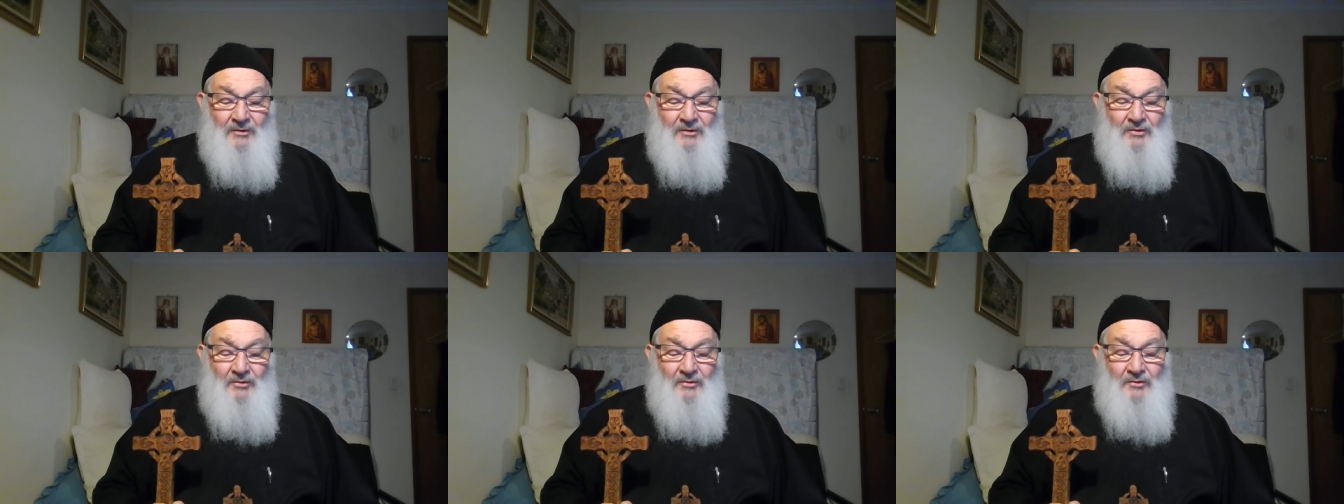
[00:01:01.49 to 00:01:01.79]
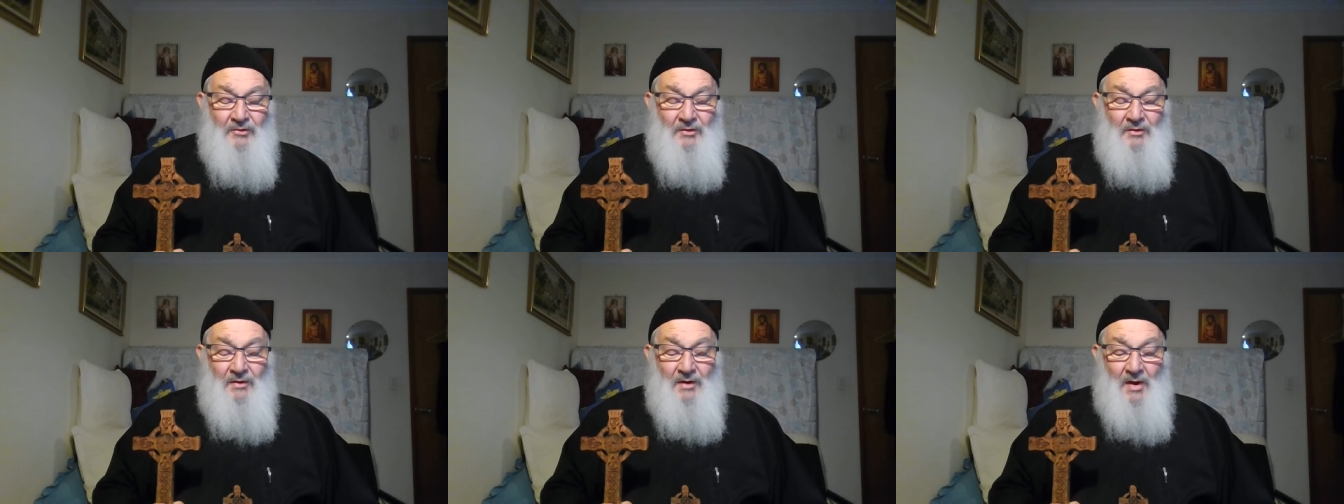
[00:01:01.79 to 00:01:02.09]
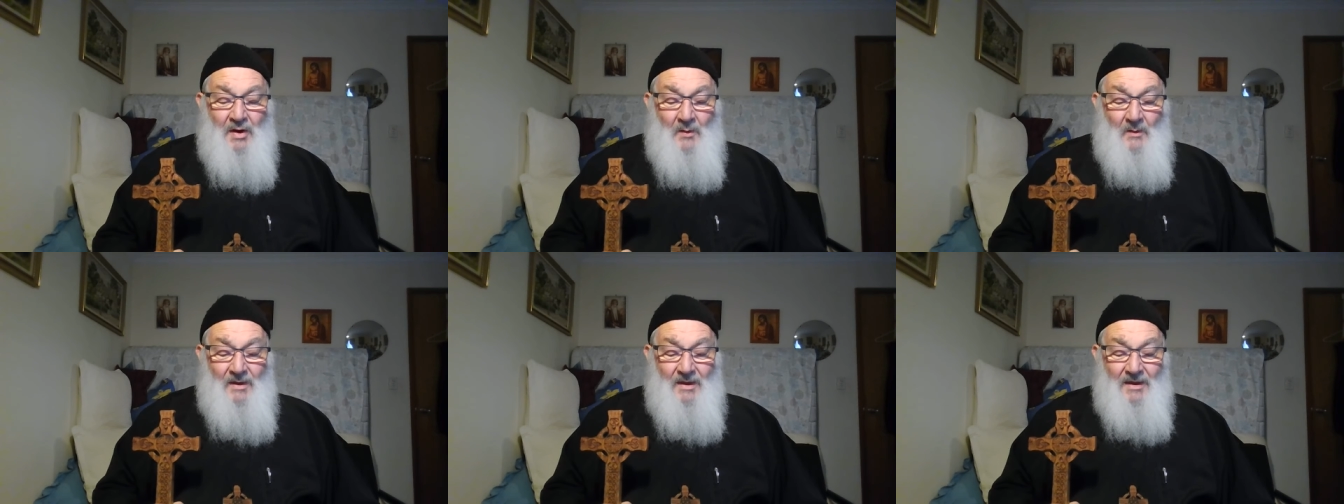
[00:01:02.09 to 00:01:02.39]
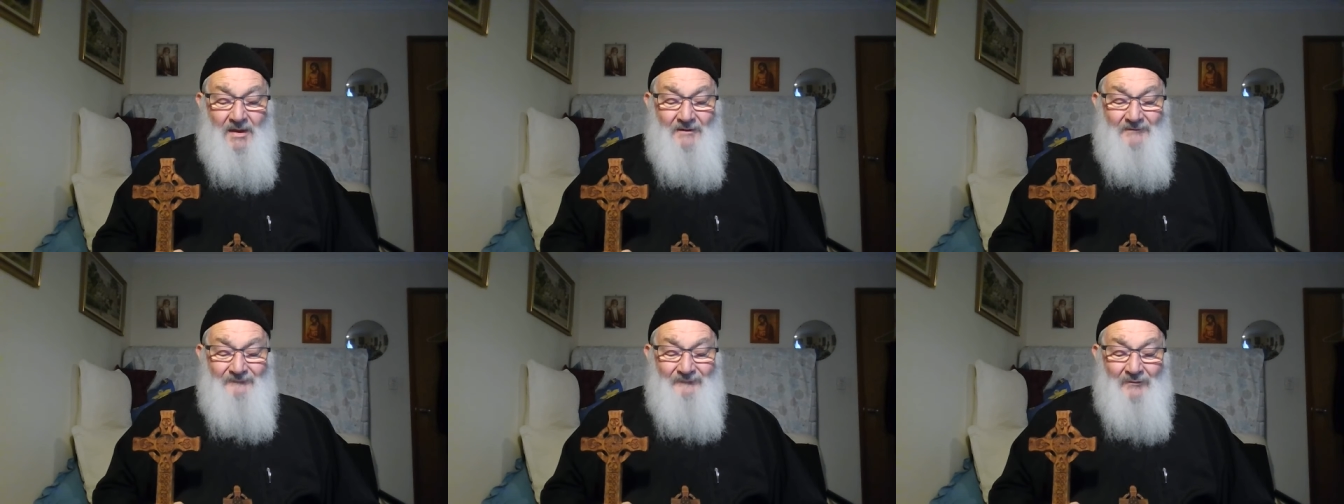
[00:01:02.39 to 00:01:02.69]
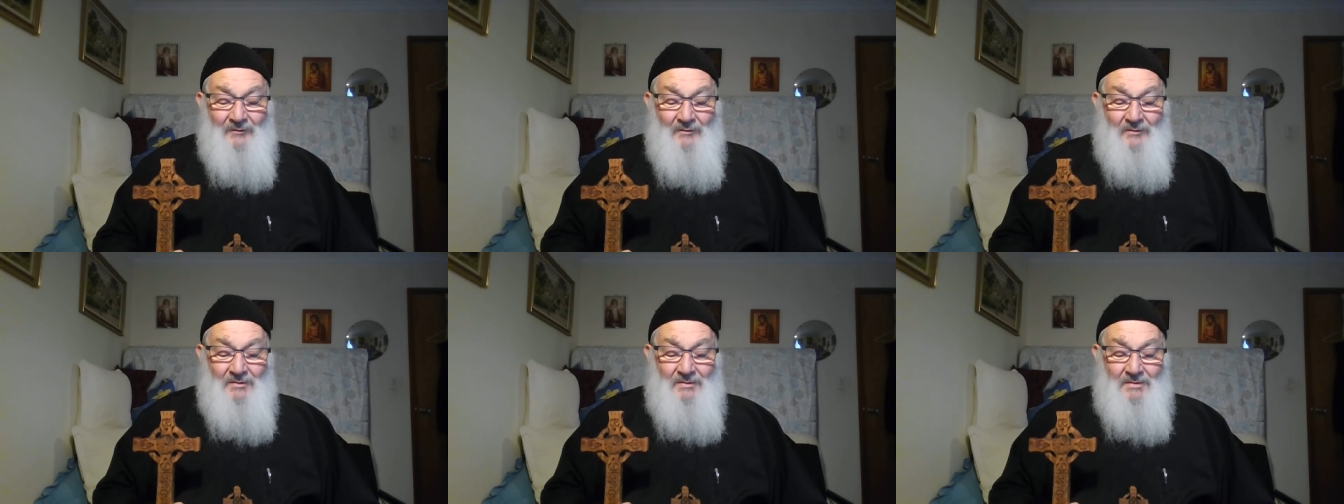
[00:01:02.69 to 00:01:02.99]
you do no
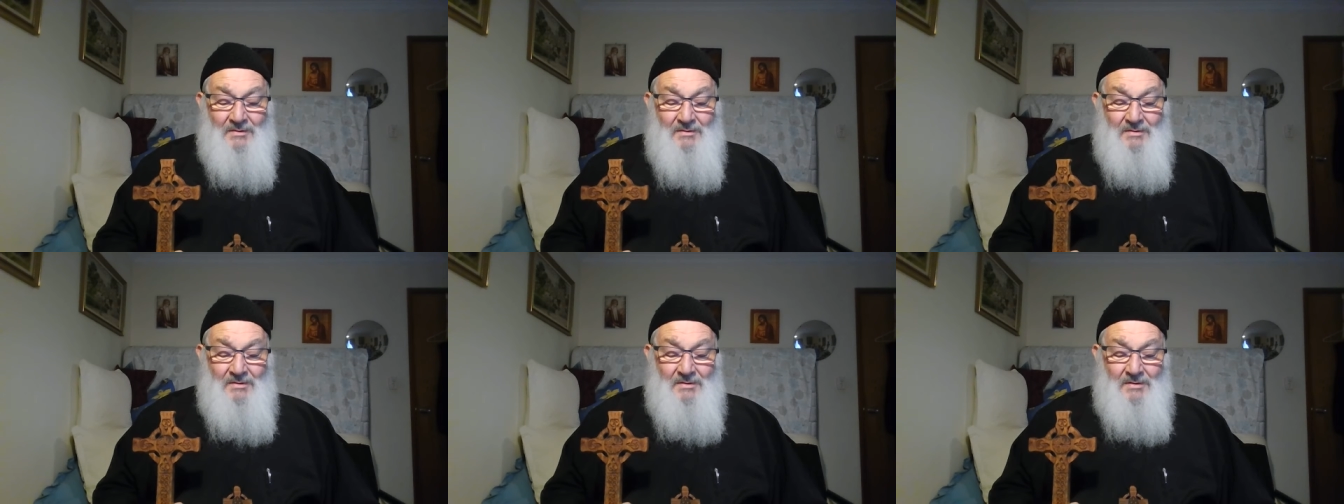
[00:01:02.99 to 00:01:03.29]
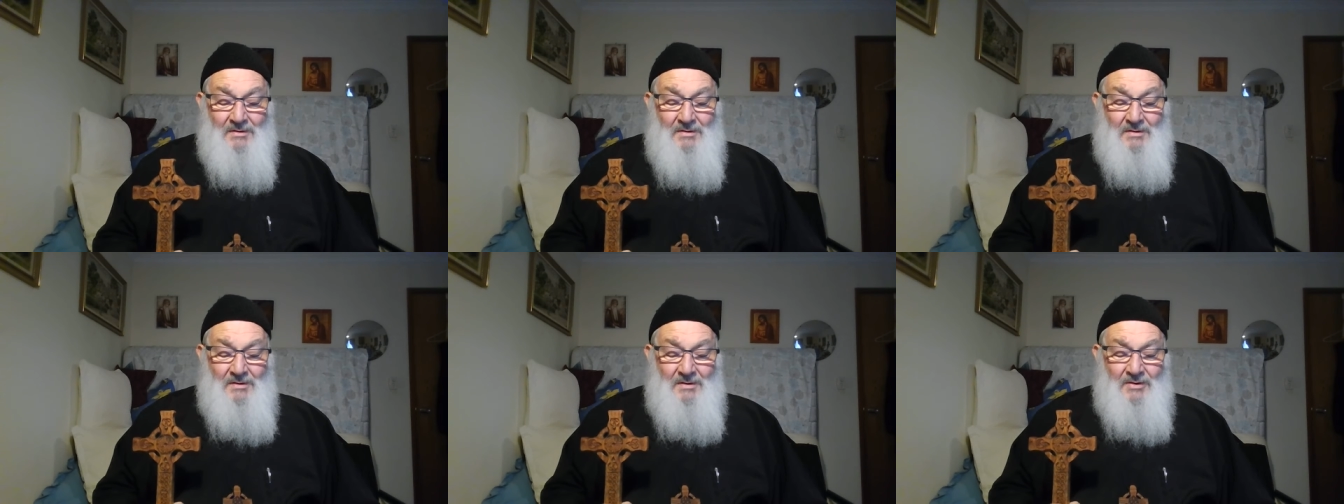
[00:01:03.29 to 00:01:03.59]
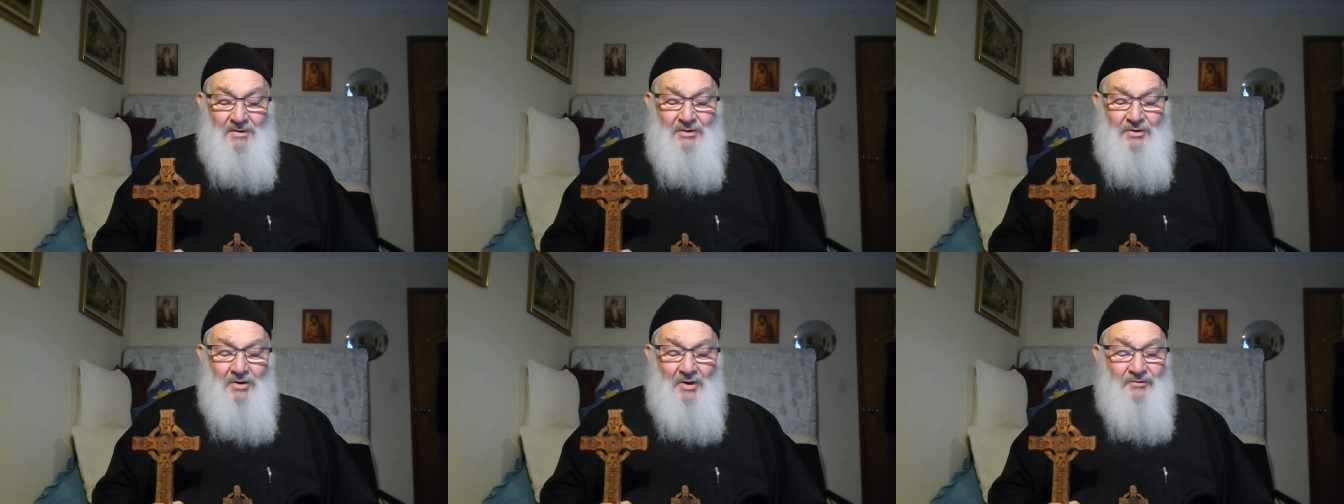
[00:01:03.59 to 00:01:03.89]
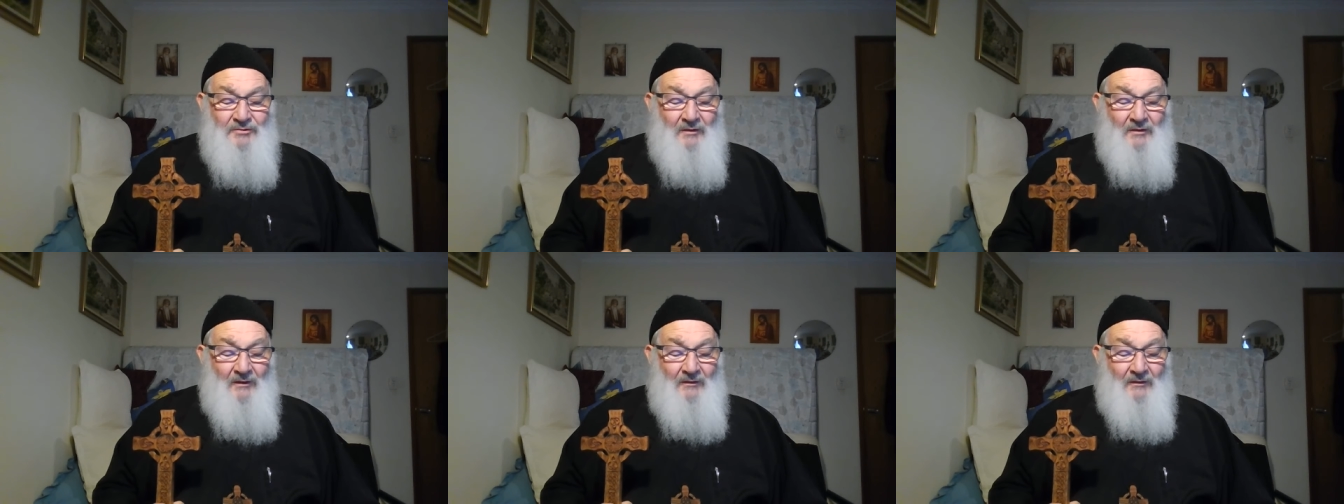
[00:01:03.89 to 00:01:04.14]
evil not